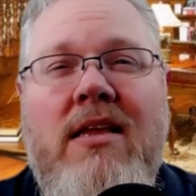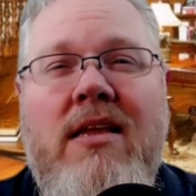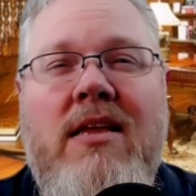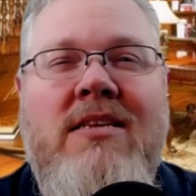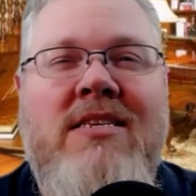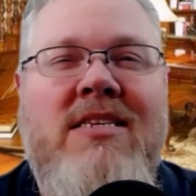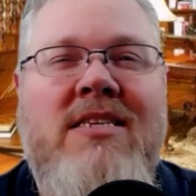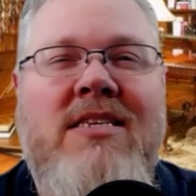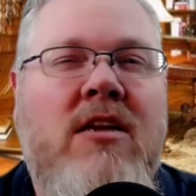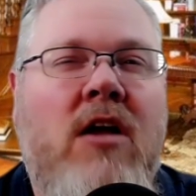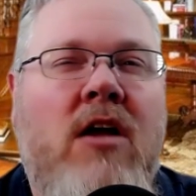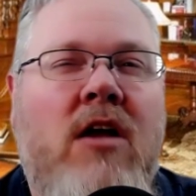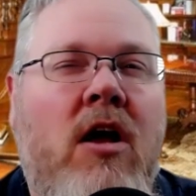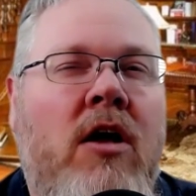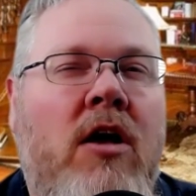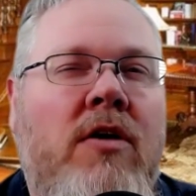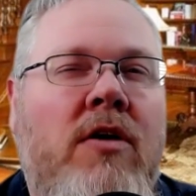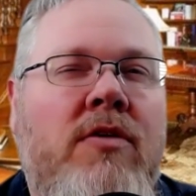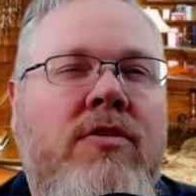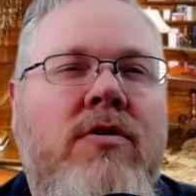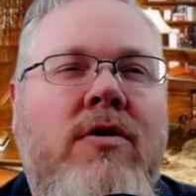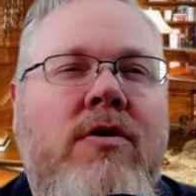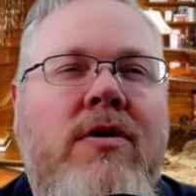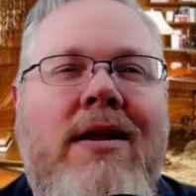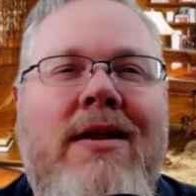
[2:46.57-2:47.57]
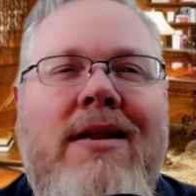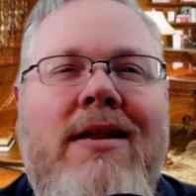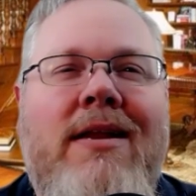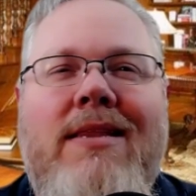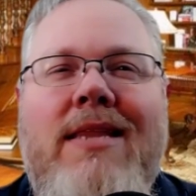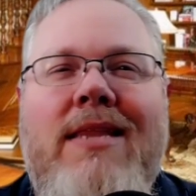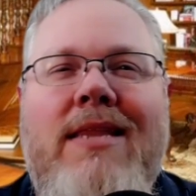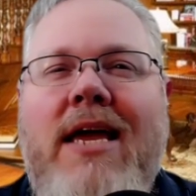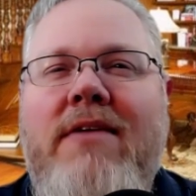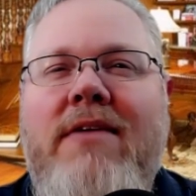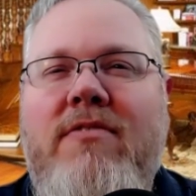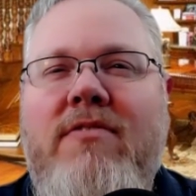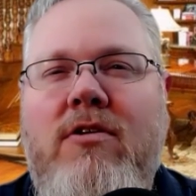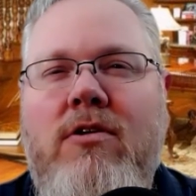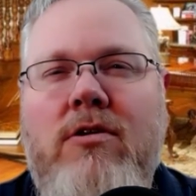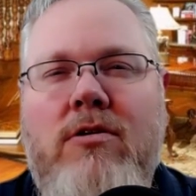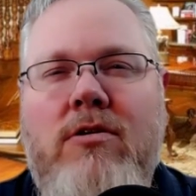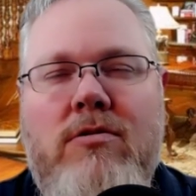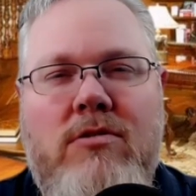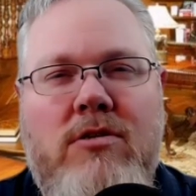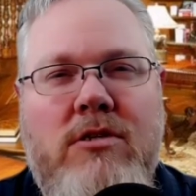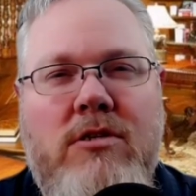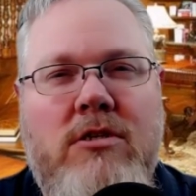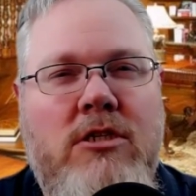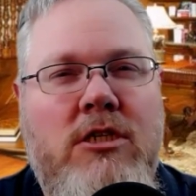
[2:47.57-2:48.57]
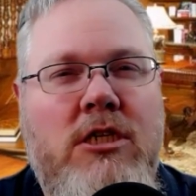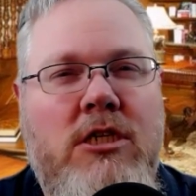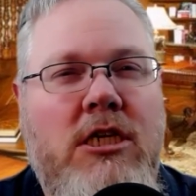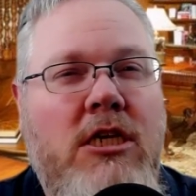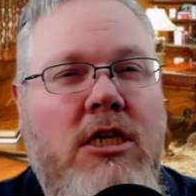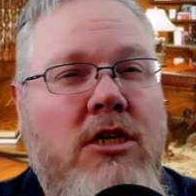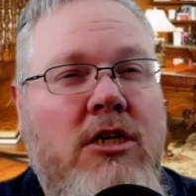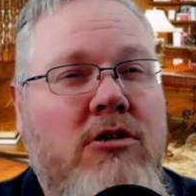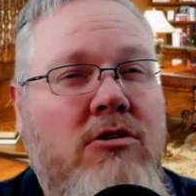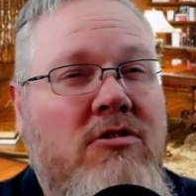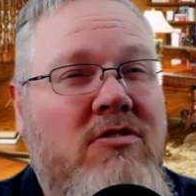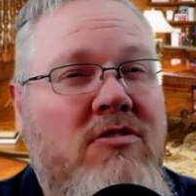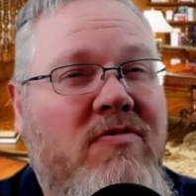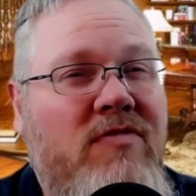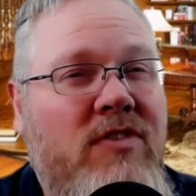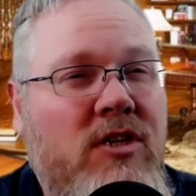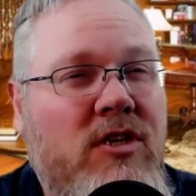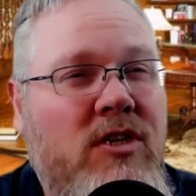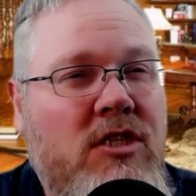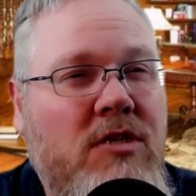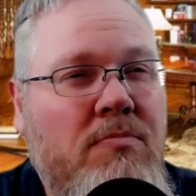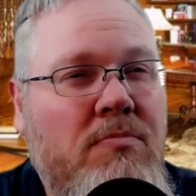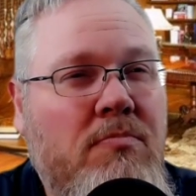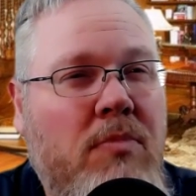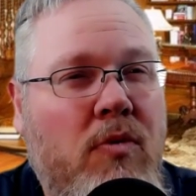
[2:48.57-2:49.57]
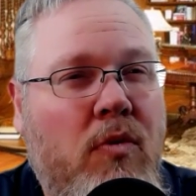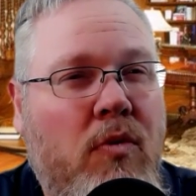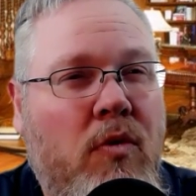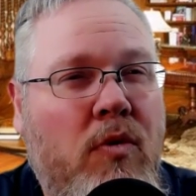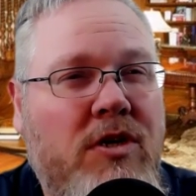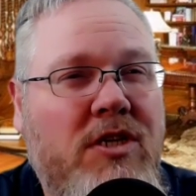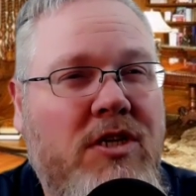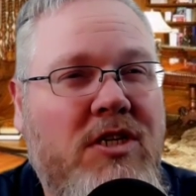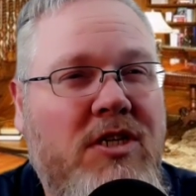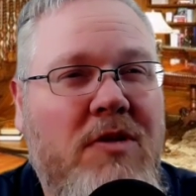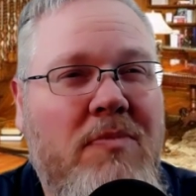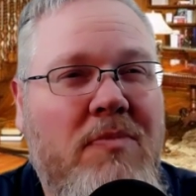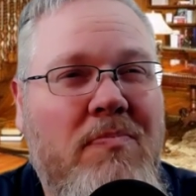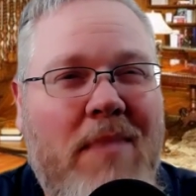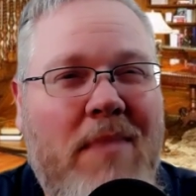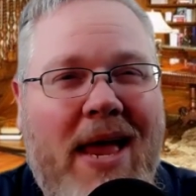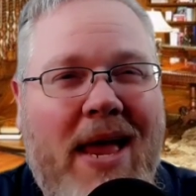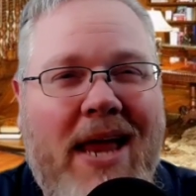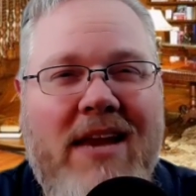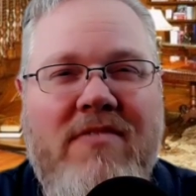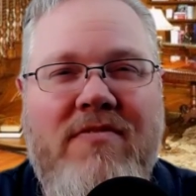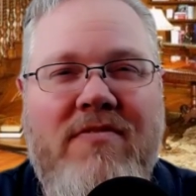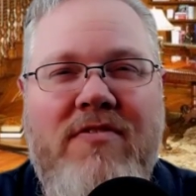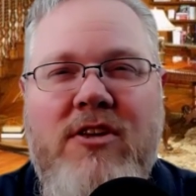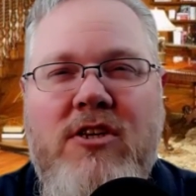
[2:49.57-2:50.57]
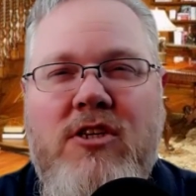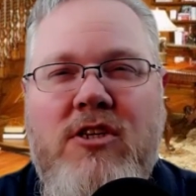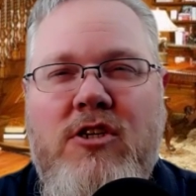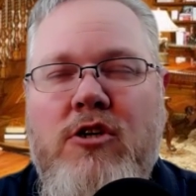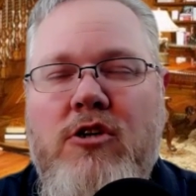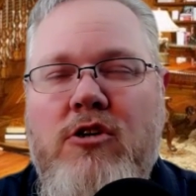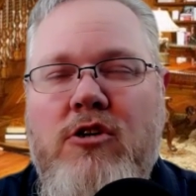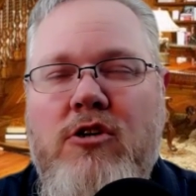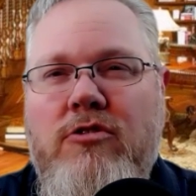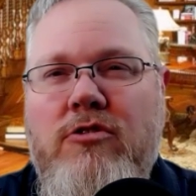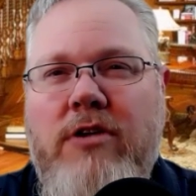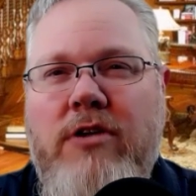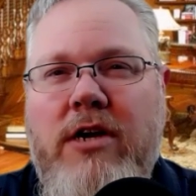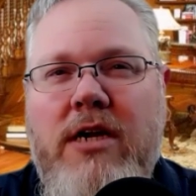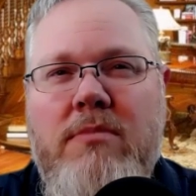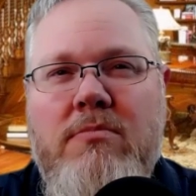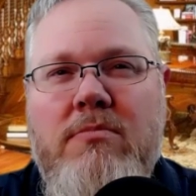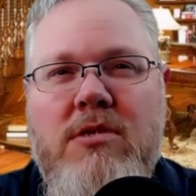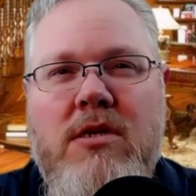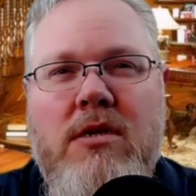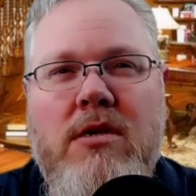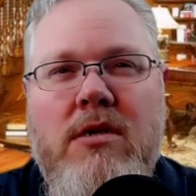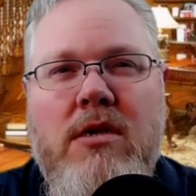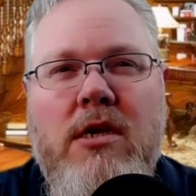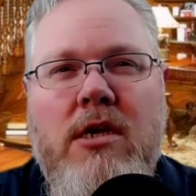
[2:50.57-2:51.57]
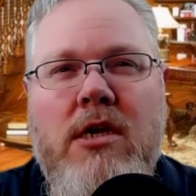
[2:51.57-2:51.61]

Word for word: is an author and a life coach, and she used vision boards to manifest her dreams.